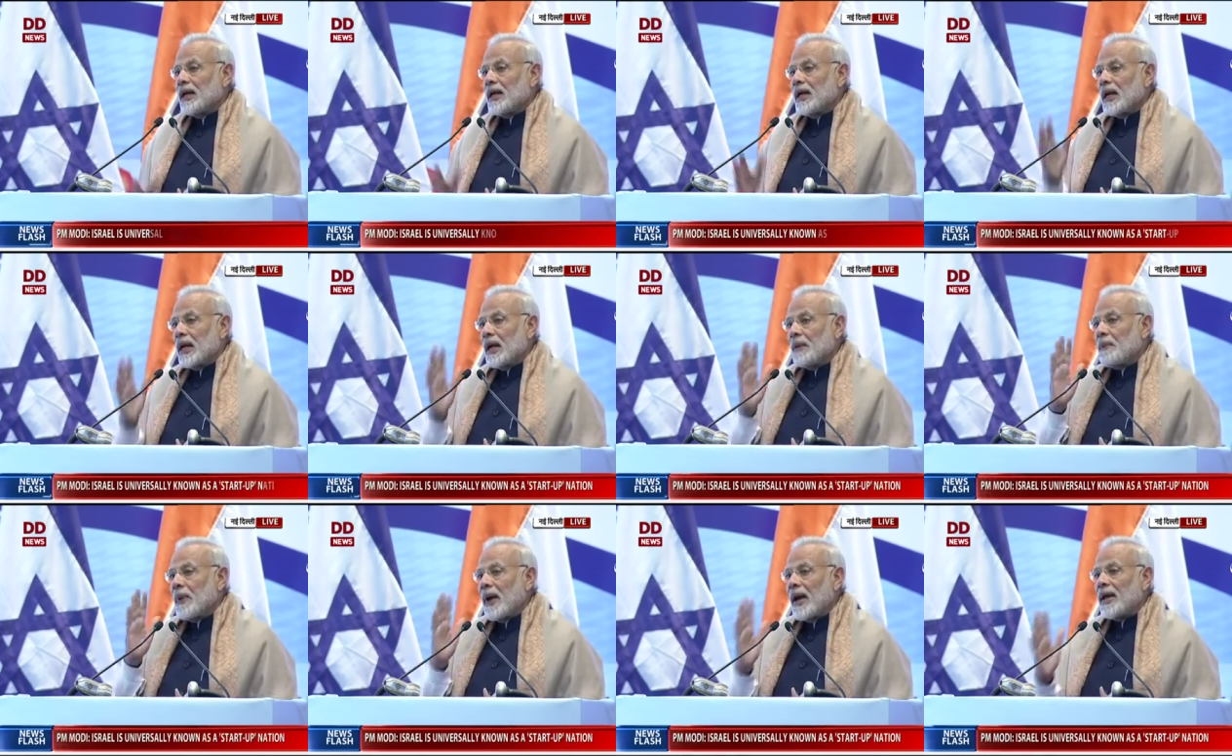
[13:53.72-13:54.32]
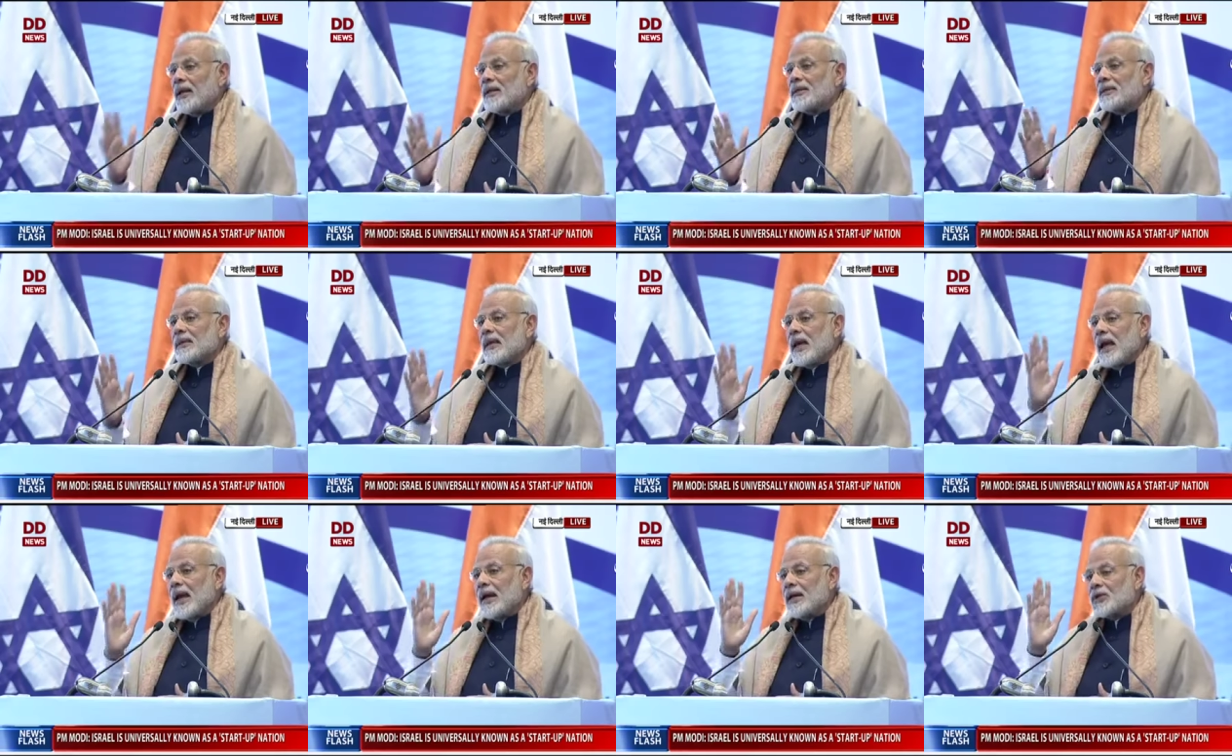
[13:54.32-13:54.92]
defense
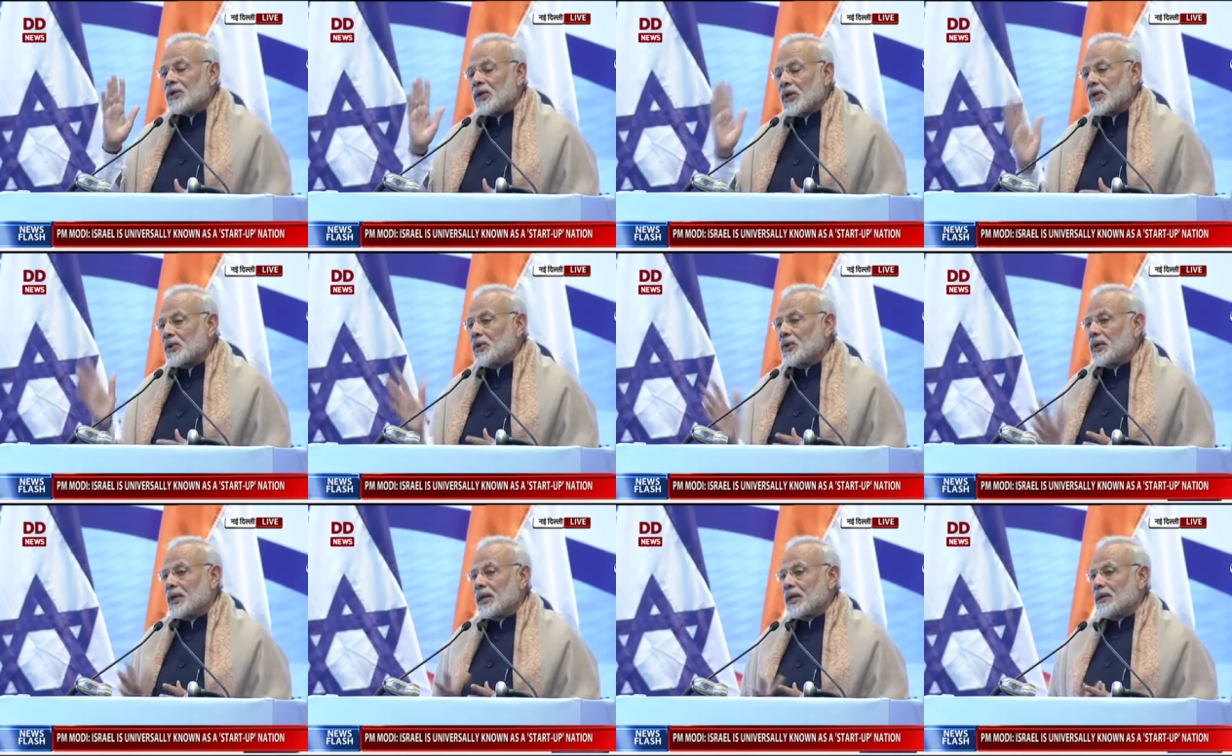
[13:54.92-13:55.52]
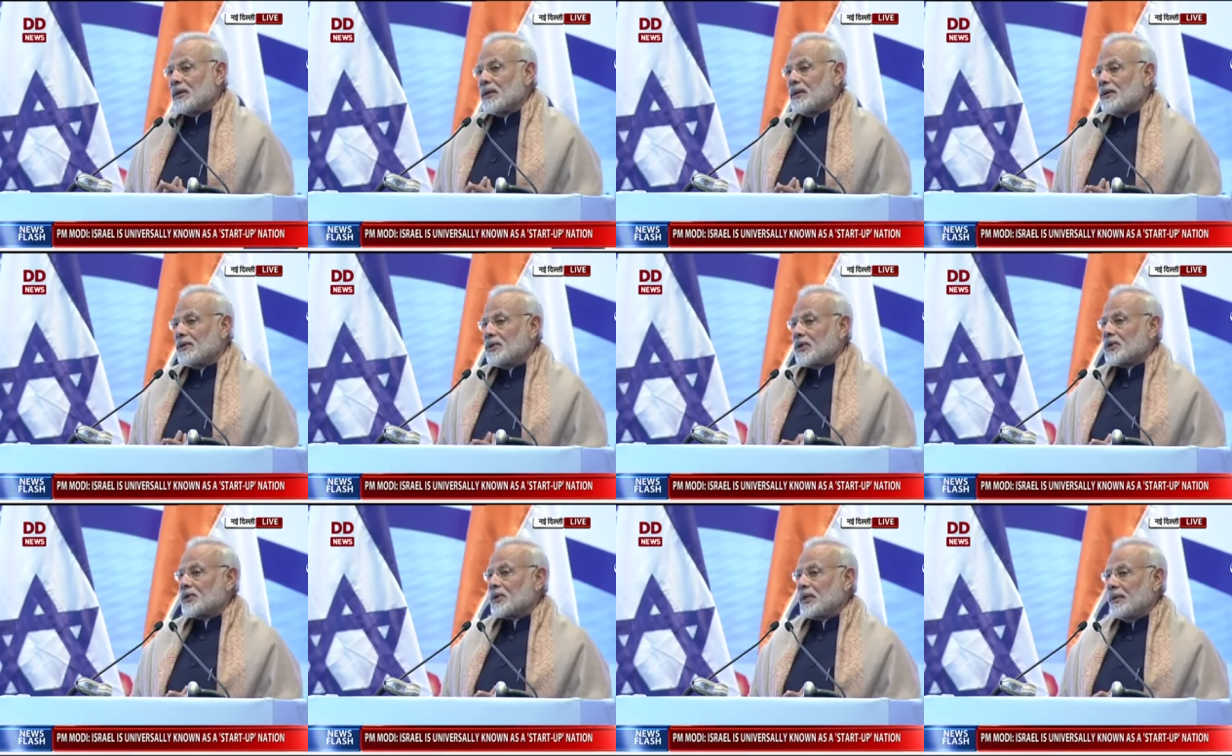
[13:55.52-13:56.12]
and security
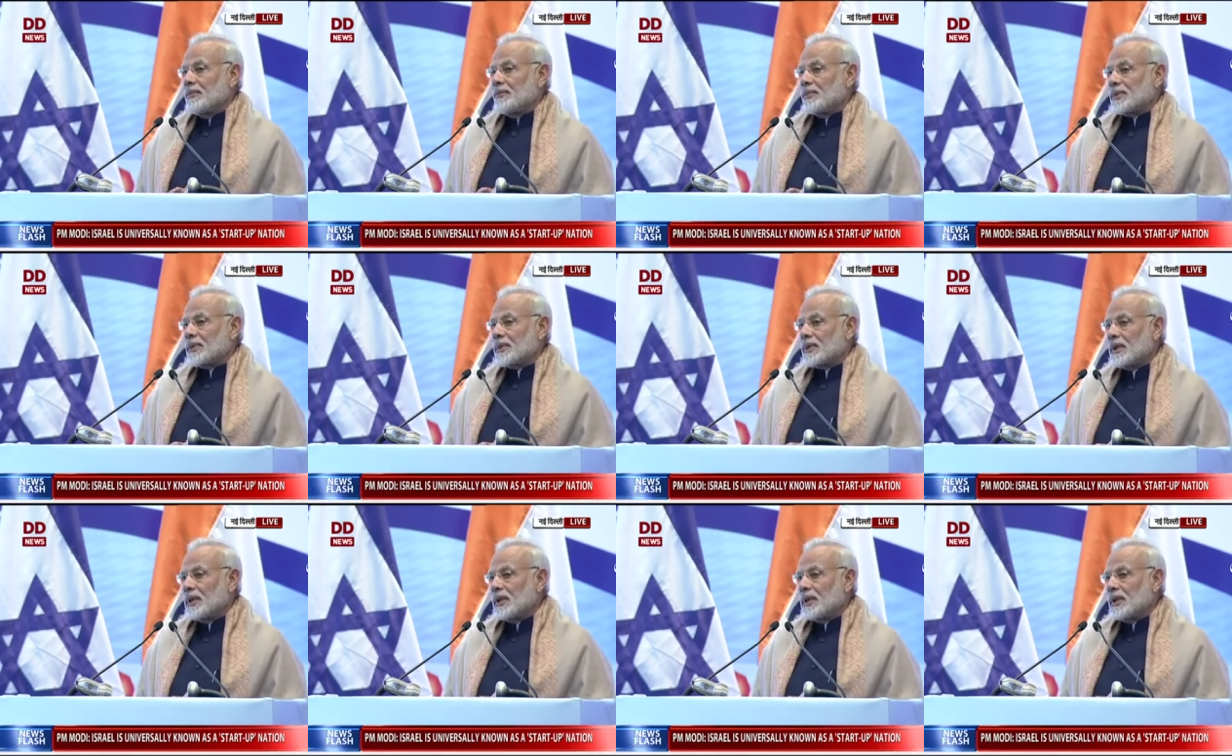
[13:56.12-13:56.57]
systems,